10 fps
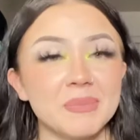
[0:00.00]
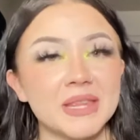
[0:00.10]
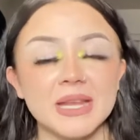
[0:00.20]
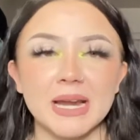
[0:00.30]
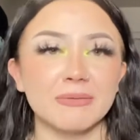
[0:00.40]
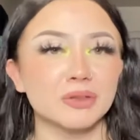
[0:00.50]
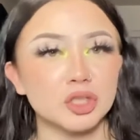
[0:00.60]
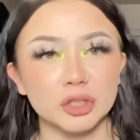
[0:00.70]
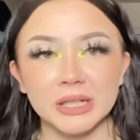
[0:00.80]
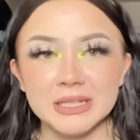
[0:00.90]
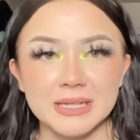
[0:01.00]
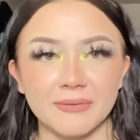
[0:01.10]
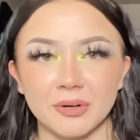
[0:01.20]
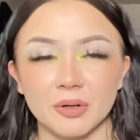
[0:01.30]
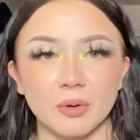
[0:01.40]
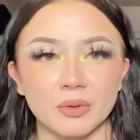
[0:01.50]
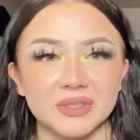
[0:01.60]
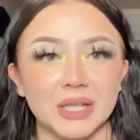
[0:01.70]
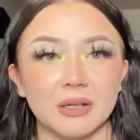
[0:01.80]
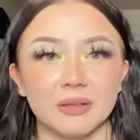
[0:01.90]
And then I have thirty different
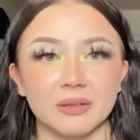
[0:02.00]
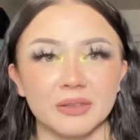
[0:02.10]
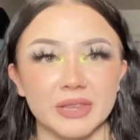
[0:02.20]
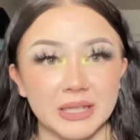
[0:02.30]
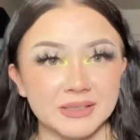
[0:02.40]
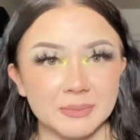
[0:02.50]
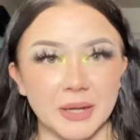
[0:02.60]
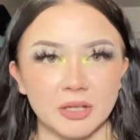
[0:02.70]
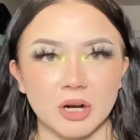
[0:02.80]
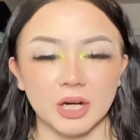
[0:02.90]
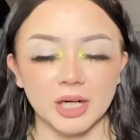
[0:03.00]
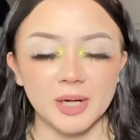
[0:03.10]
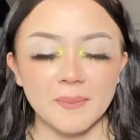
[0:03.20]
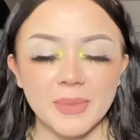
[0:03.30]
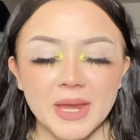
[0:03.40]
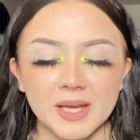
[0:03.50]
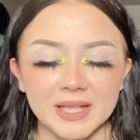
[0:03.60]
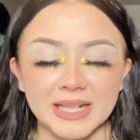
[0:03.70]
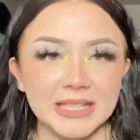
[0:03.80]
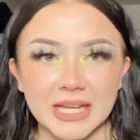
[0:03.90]
wholesale things in my cart and
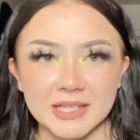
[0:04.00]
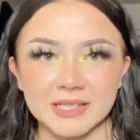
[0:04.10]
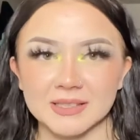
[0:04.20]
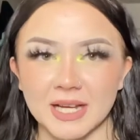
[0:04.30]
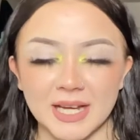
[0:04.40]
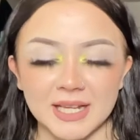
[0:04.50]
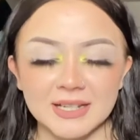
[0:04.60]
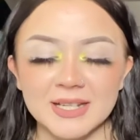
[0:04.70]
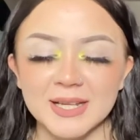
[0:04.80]
I can't decide.